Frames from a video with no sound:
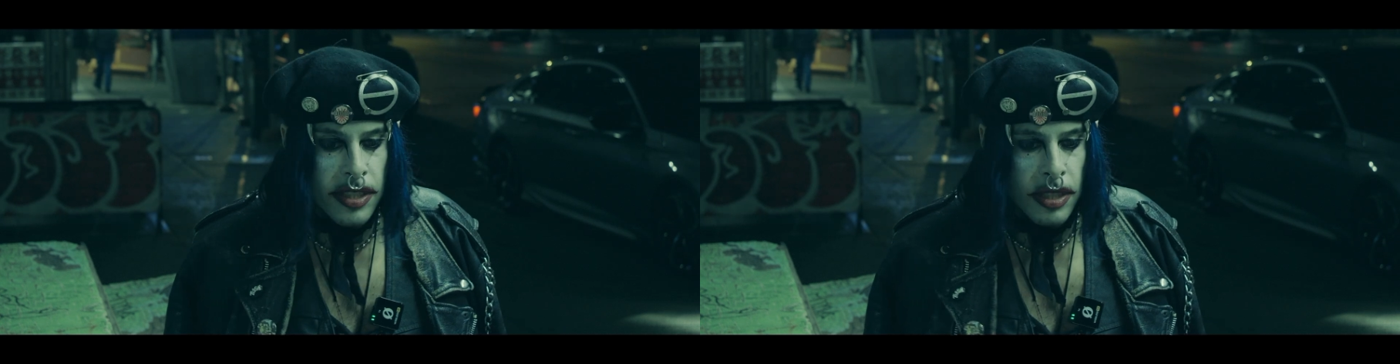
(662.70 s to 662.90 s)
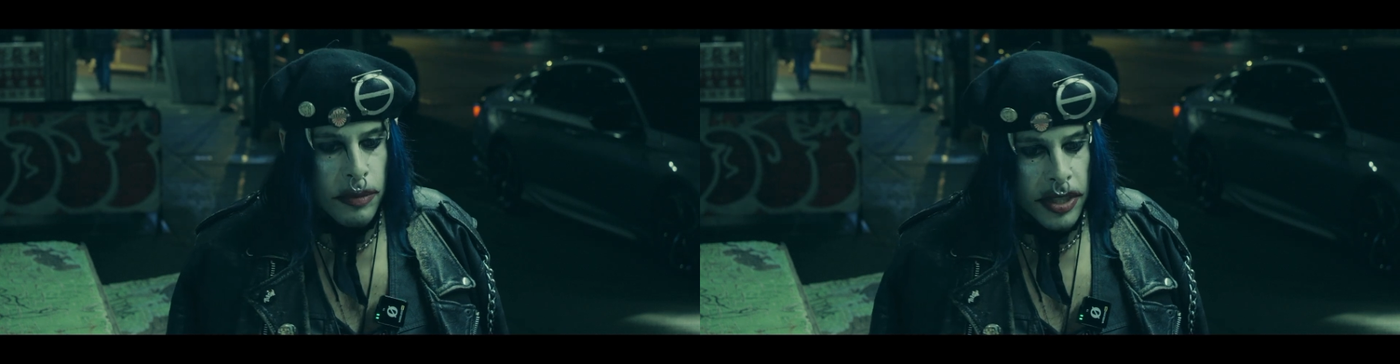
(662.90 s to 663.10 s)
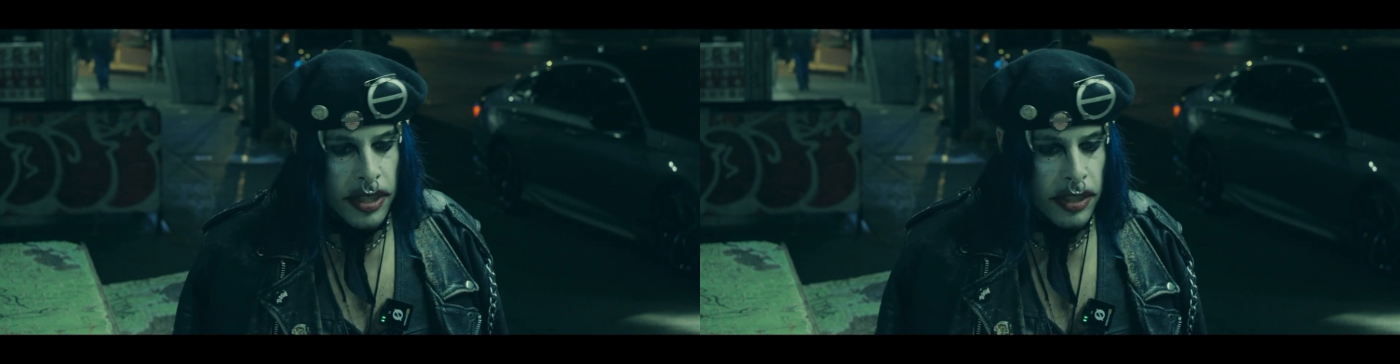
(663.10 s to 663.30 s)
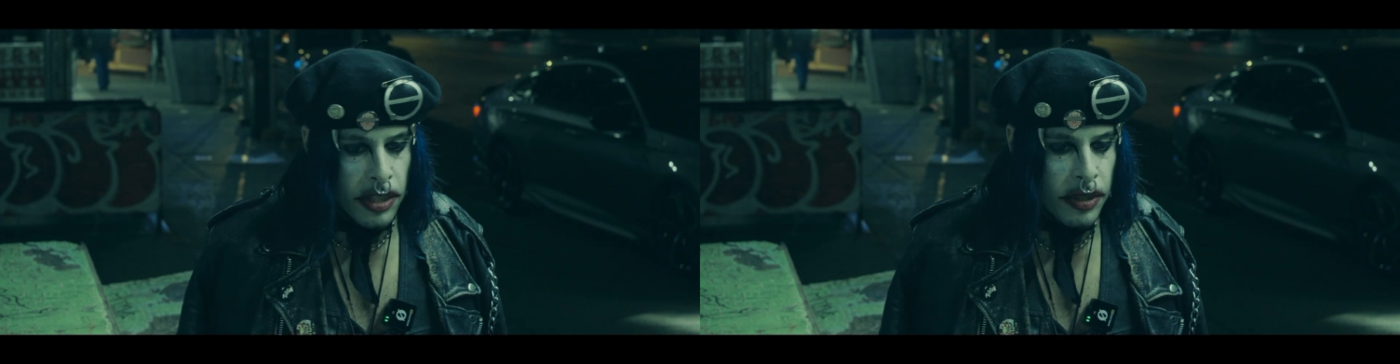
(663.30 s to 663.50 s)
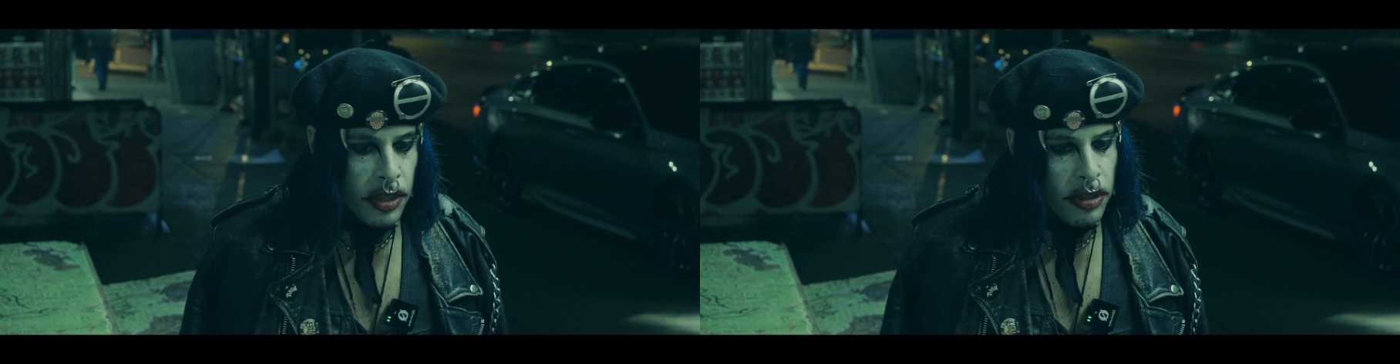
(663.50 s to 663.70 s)
something, in
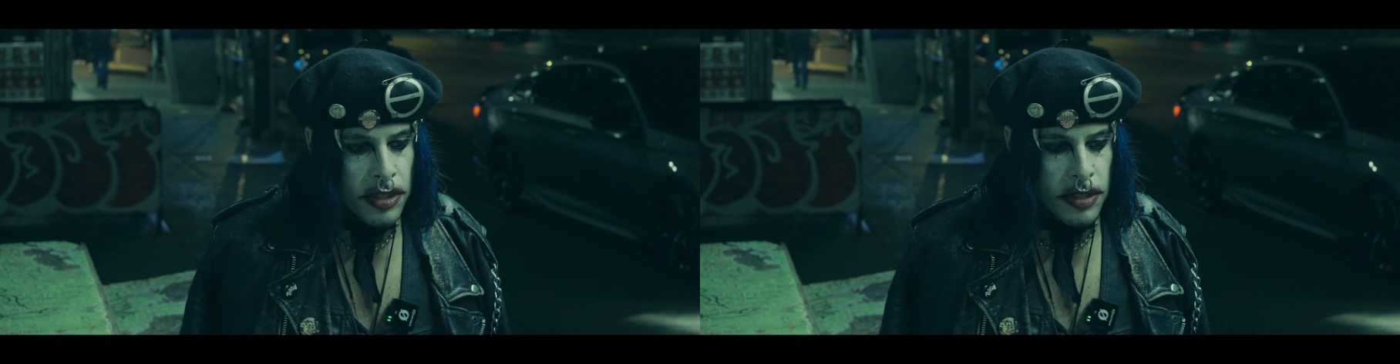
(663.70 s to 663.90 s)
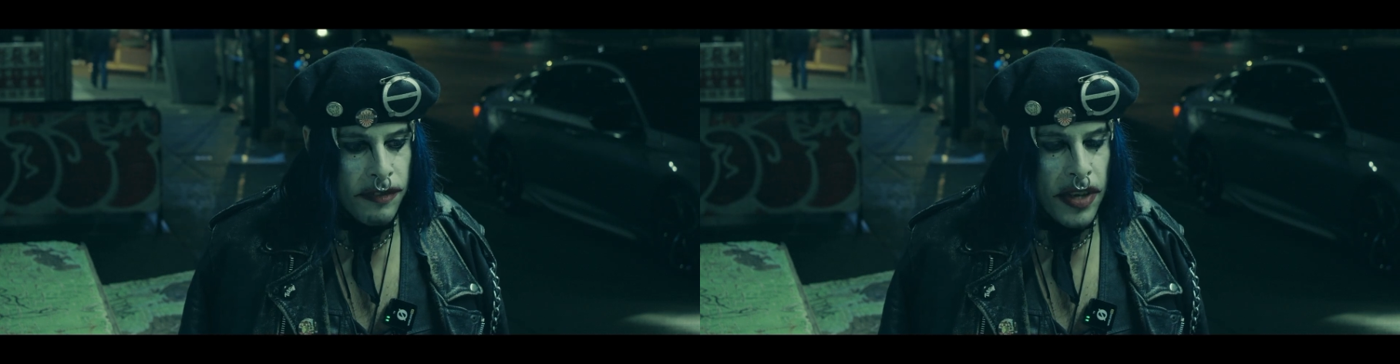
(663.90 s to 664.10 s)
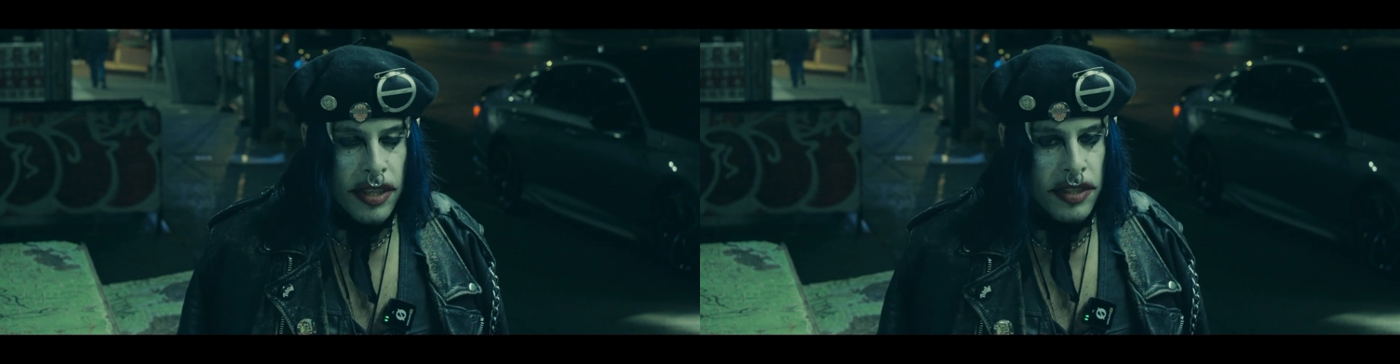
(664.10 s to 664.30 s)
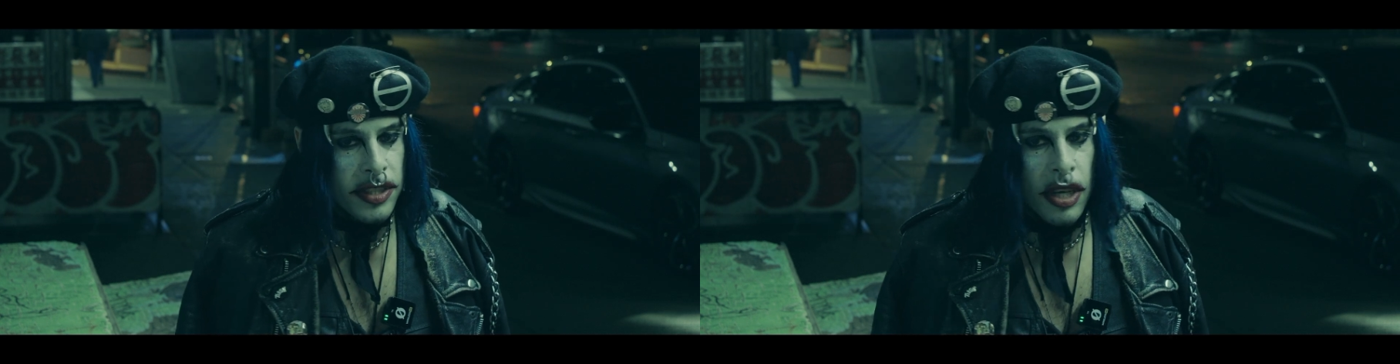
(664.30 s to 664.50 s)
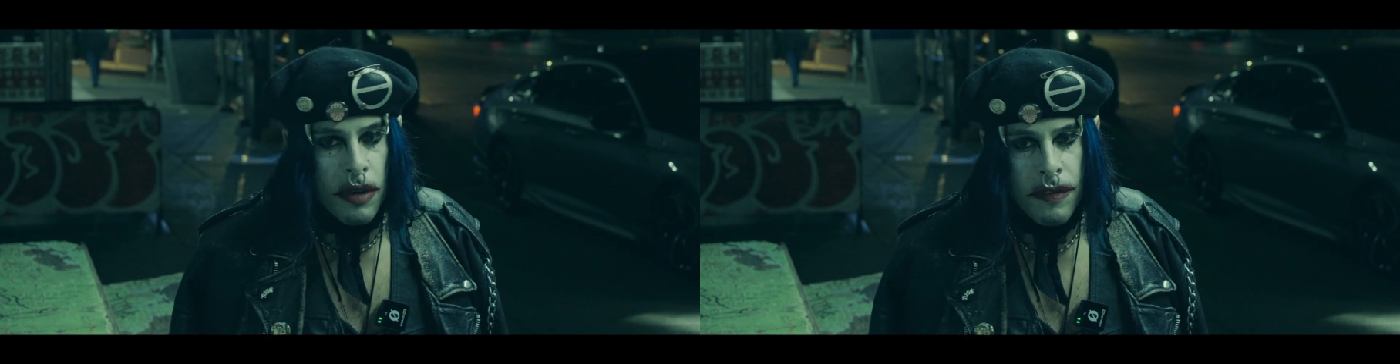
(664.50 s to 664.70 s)
order to find
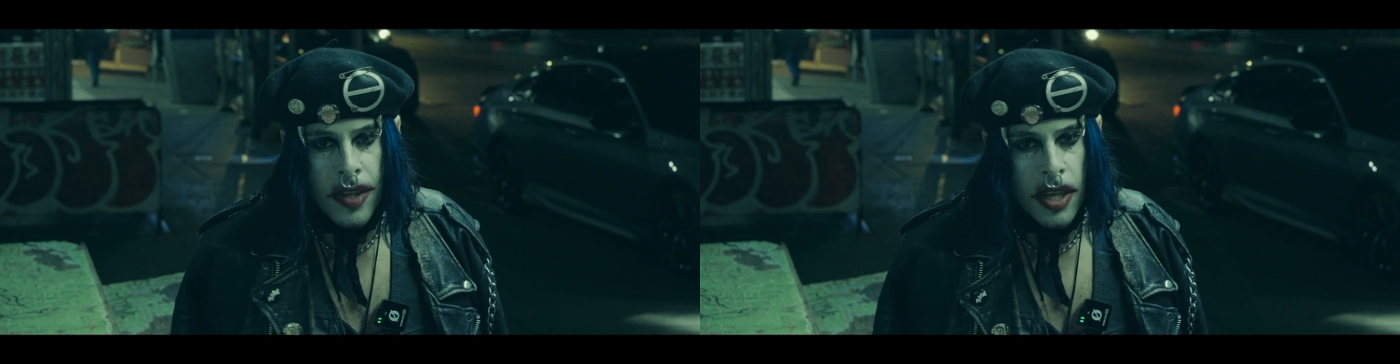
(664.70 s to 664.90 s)
yourself.